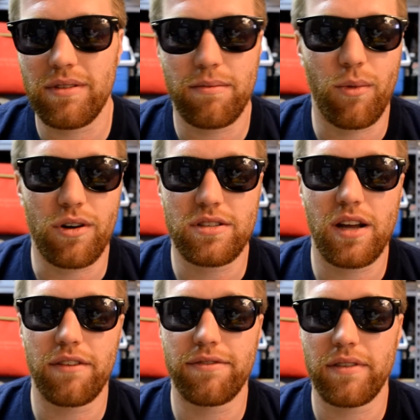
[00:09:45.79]
More
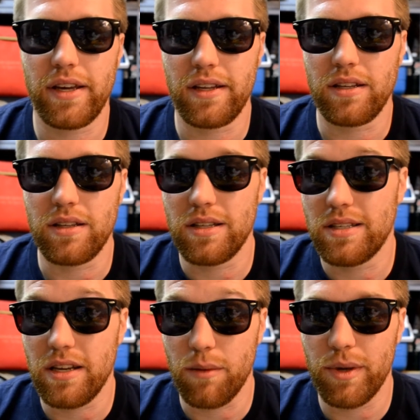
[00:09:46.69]
stuff in the
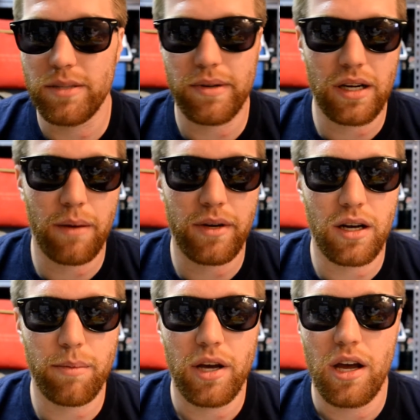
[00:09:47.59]
city of Pittsburgh coming
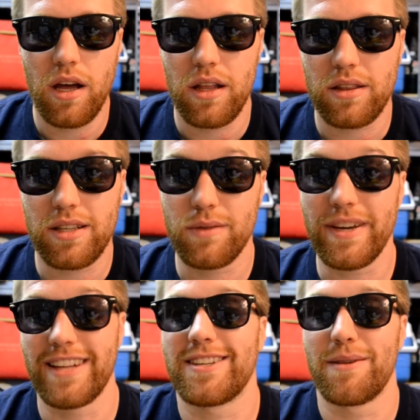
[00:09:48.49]
up. This
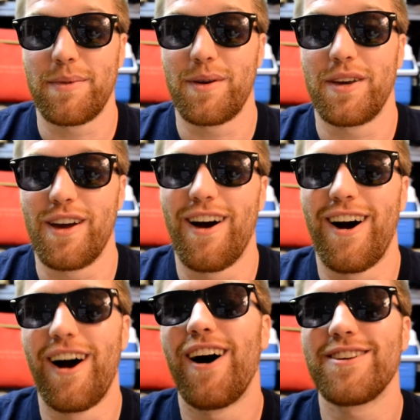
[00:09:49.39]
weekend's going to be
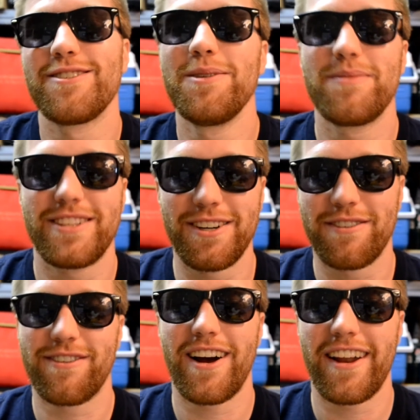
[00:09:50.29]
awesome. So
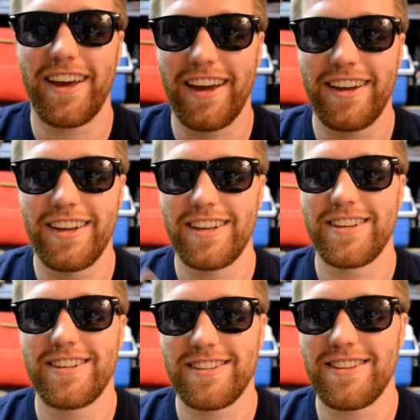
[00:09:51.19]
Friday
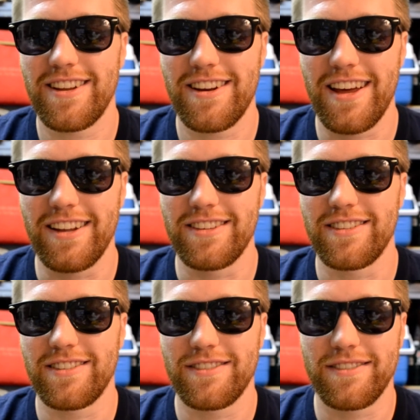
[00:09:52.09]
and
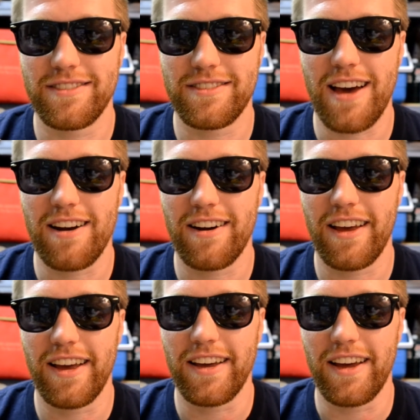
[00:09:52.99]

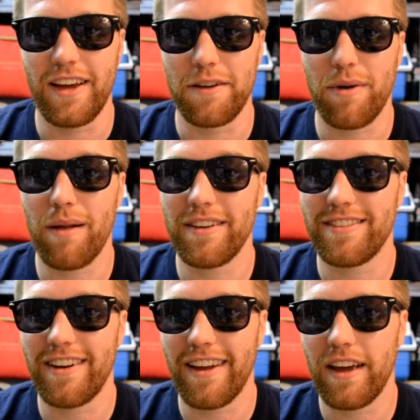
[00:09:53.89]
Saturday and probably
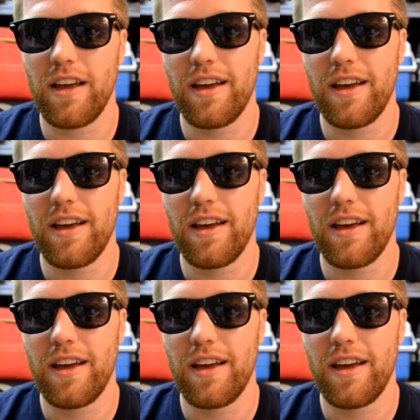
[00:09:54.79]
Sunday